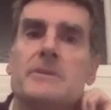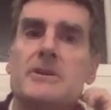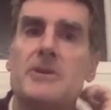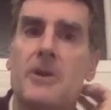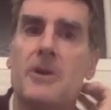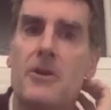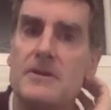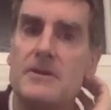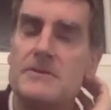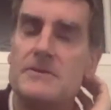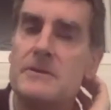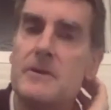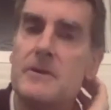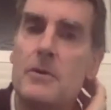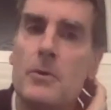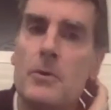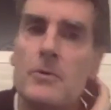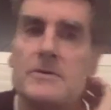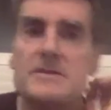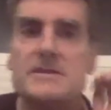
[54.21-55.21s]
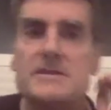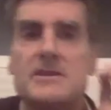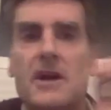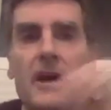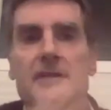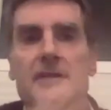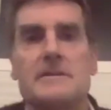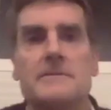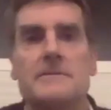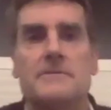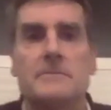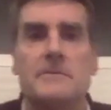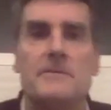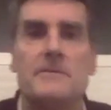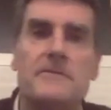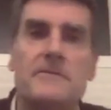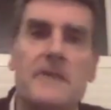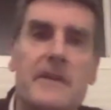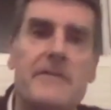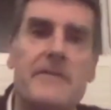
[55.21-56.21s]
because we're all starting from
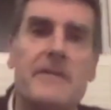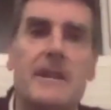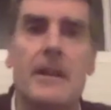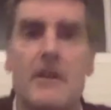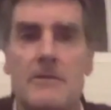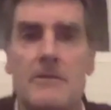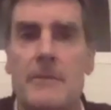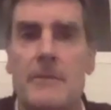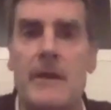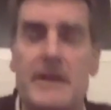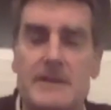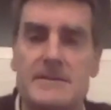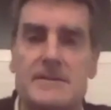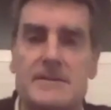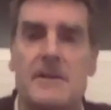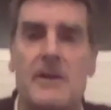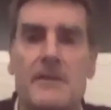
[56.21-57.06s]
a very low base.